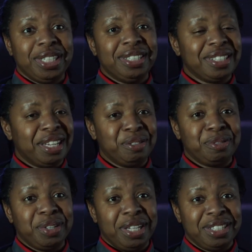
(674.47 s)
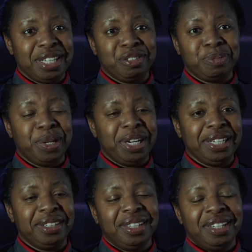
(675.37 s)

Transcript: instead of instead of mine.